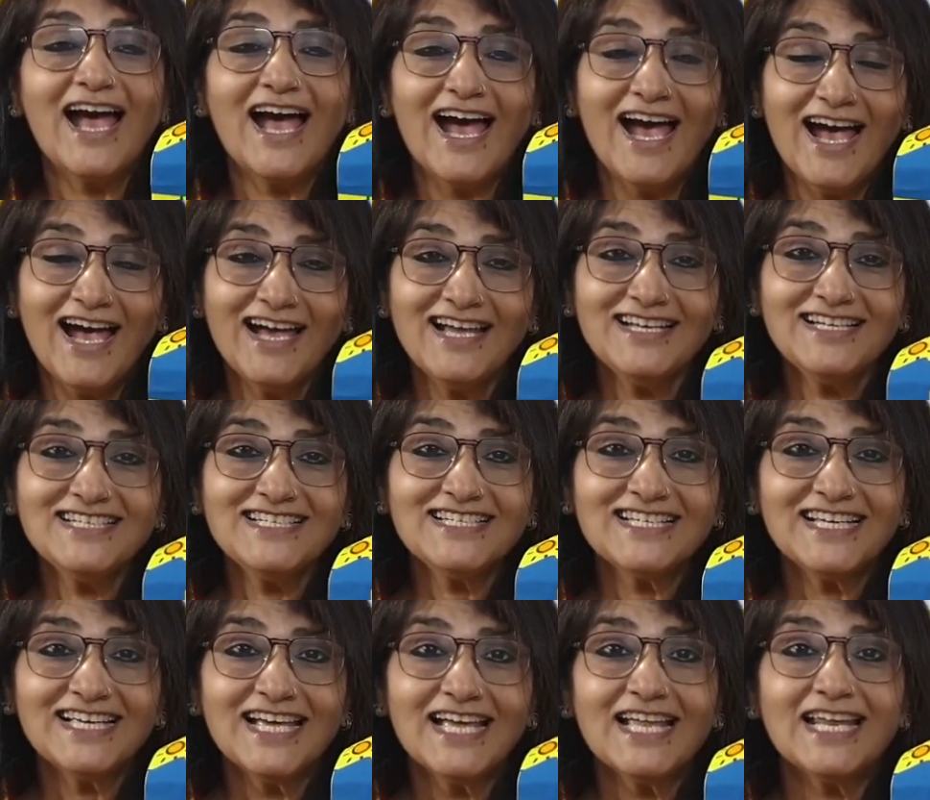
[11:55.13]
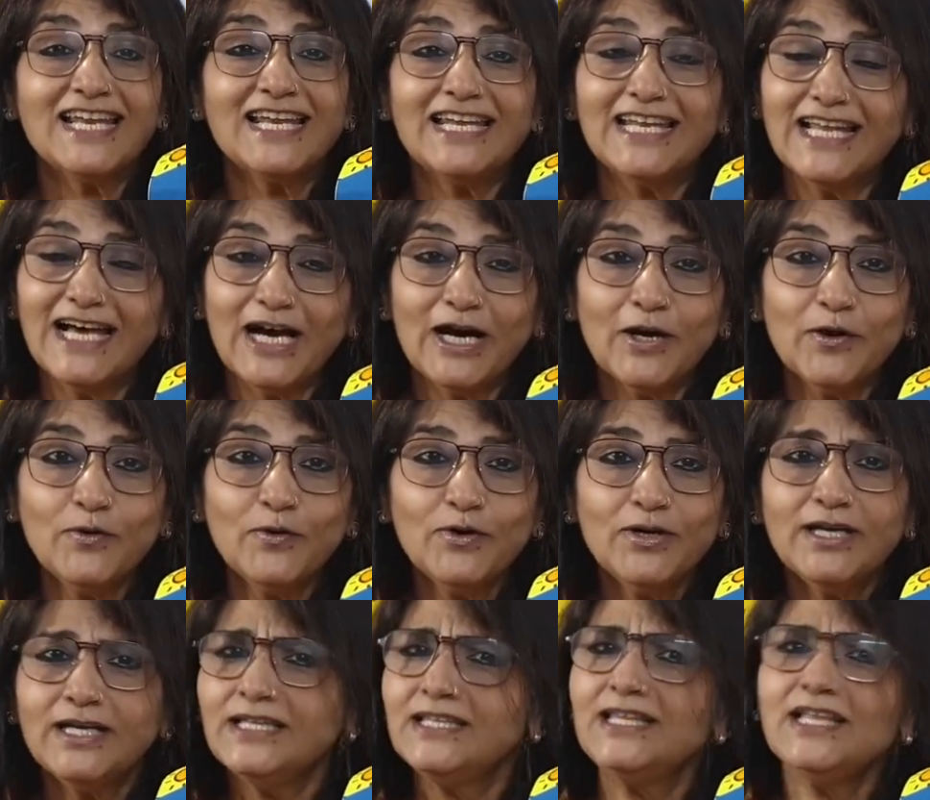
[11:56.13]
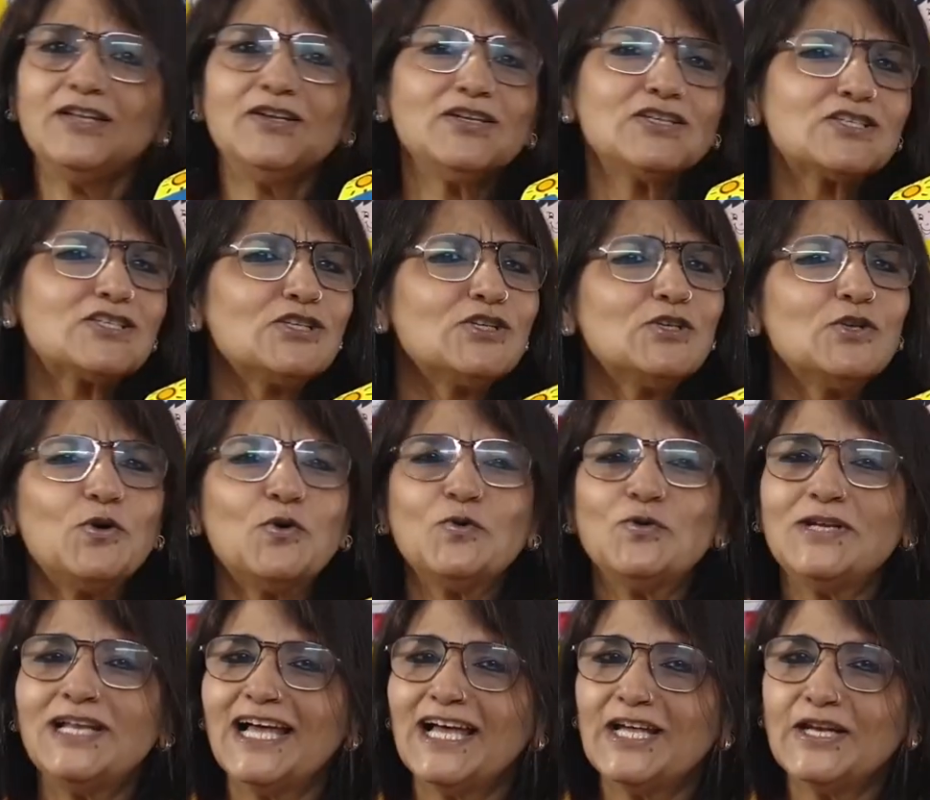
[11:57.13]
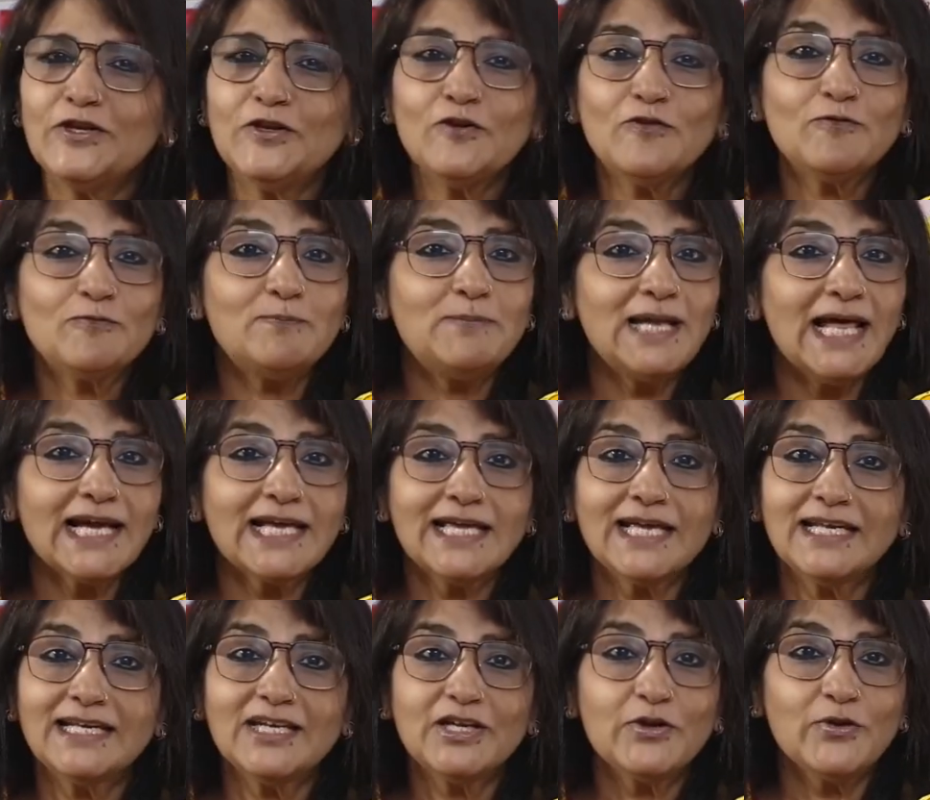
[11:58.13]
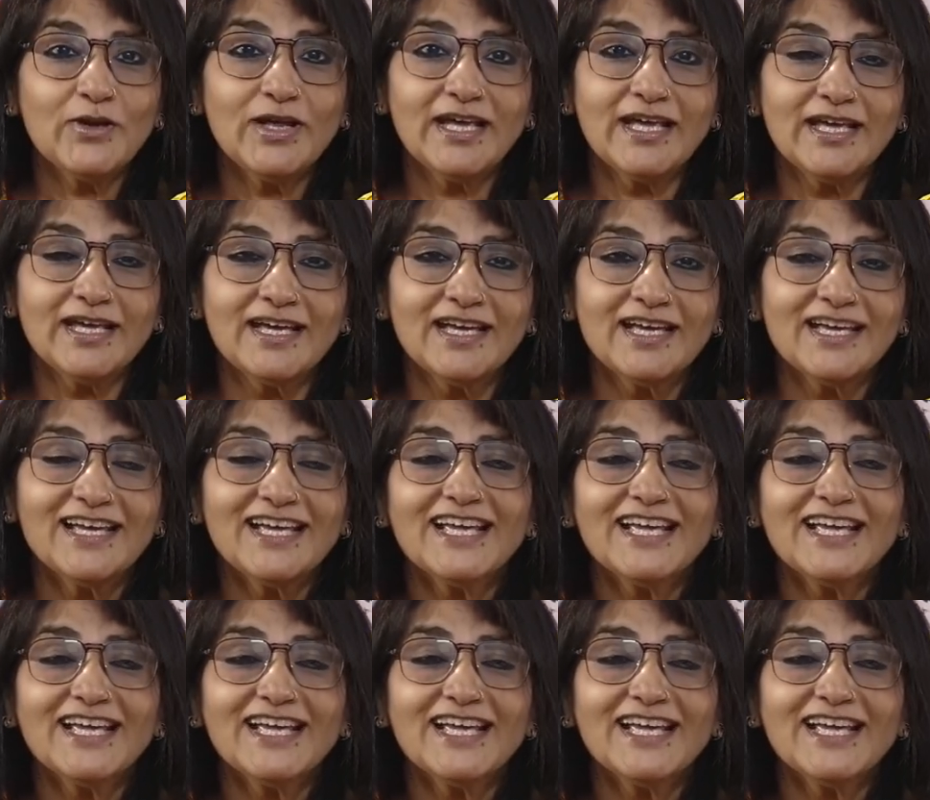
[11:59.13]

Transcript: And now there is no land of black and gray.